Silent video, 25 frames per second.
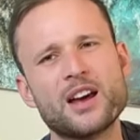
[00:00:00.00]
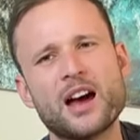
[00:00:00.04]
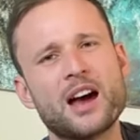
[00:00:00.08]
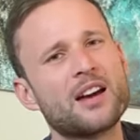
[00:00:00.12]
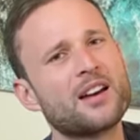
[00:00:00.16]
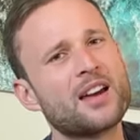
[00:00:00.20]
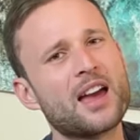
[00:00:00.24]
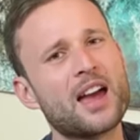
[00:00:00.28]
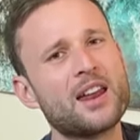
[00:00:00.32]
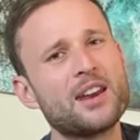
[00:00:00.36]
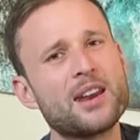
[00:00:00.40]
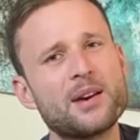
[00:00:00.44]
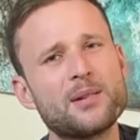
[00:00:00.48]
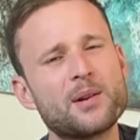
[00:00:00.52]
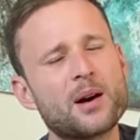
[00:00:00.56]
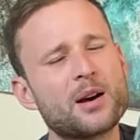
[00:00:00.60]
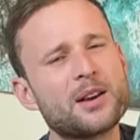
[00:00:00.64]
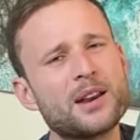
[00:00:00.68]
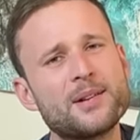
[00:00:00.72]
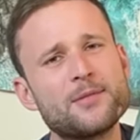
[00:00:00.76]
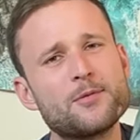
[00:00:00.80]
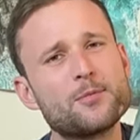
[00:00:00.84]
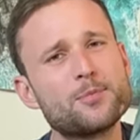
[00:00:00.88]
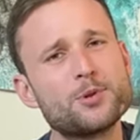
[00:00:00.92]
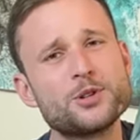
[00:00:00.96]
I
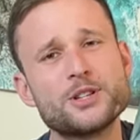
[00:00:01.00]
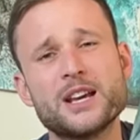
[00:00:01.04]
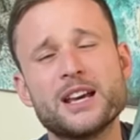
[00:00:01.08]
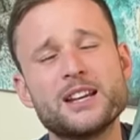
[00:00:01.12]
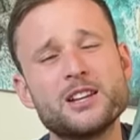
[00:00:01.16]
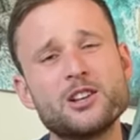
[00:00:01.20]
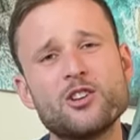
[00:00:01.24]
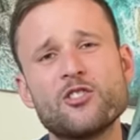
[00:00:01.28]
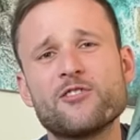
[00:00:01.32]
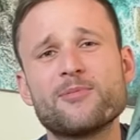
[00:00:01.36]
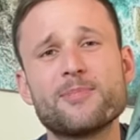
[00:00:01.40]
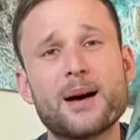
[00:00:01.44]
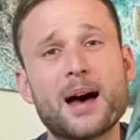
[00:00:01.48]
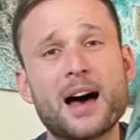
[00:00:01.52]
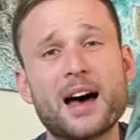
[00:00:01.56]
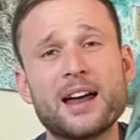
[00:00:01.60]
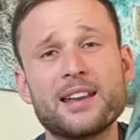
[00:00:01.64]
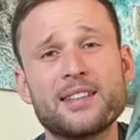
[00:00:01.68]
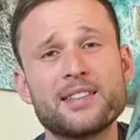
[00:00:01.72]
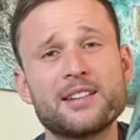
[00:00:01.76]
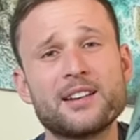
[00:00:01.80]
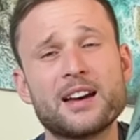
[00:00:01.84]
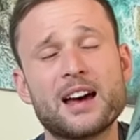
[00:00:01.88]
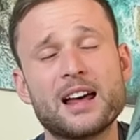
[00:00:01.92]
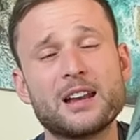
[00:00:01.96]
never put any of my
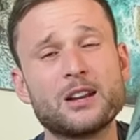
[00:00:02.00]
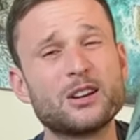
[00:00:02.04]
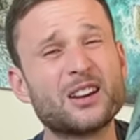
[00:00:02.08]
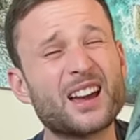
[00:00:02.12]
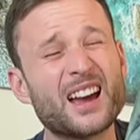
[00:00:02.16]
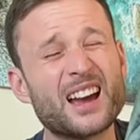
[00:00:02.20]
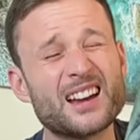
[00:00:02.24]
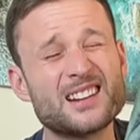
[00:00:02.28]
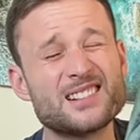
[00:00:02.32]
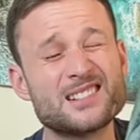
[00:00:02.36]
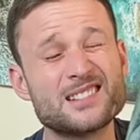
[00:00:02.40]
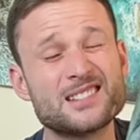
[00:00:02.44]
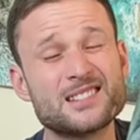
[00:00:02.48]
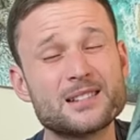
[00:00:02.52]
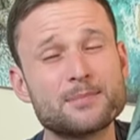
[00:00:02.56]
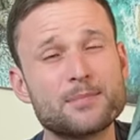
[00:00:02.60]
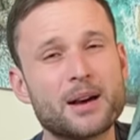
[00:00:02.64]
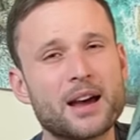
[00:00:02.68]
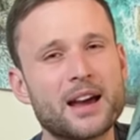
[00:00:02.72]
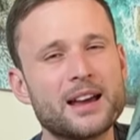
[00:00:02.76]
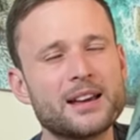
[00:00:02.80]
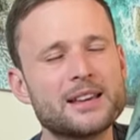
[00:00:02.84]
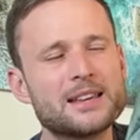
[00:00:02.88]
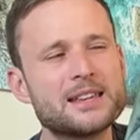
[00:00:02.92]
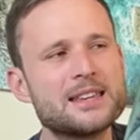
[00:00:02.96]
other alocasias in
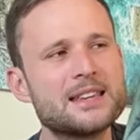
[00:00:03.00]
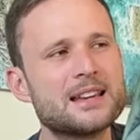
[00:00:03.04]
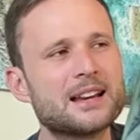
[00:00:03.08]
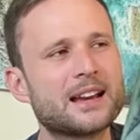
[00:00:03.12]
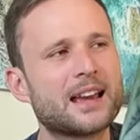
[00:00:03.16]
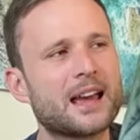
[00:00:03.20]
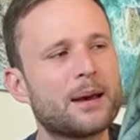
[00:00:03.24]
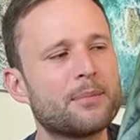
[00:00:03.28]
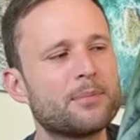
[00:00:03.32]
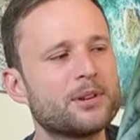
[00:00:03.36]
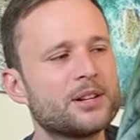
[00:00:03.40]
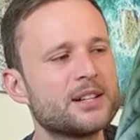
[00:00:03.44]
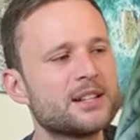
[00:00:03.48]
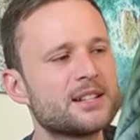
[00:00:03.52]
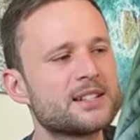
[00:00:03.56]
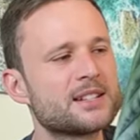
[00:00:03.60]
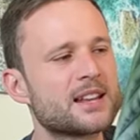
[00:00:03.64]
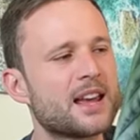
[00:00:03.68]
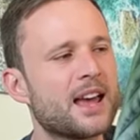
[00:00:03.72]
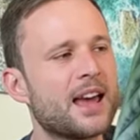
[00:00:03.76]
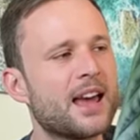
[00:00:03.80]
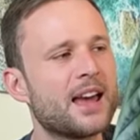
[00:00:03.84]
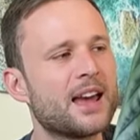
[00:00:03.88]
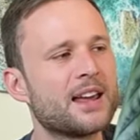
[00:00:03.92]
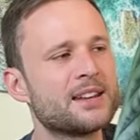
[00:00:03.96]
my IKEA cabinet,
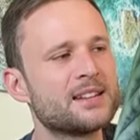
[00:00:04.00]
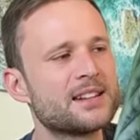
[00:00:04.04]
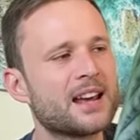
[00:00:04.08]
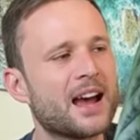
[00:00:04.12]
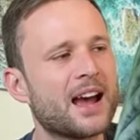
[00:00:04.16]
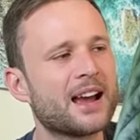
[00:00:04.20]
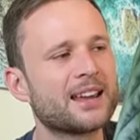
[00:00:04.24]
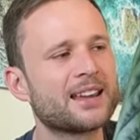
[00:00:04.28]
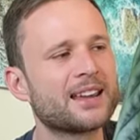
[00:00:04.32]
and I